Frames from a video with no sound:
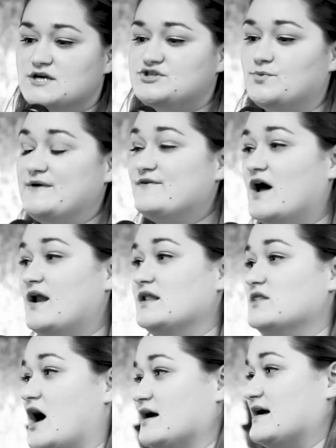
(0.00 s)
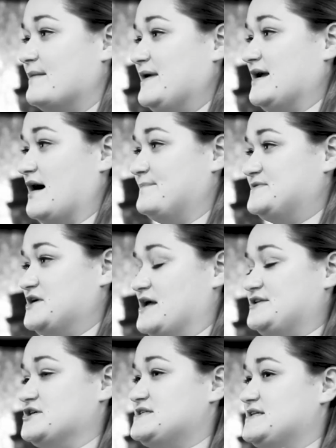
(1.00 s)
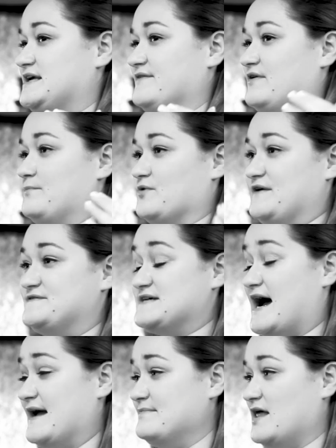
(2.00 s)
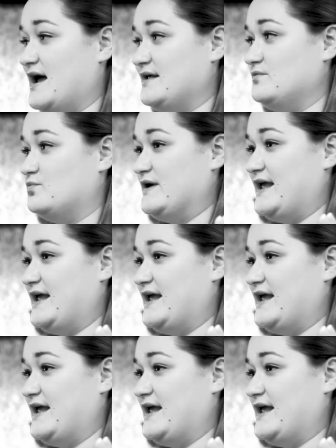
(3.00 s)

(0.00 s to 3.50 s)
So we've got a lot coming up. Just to give a brief timeline.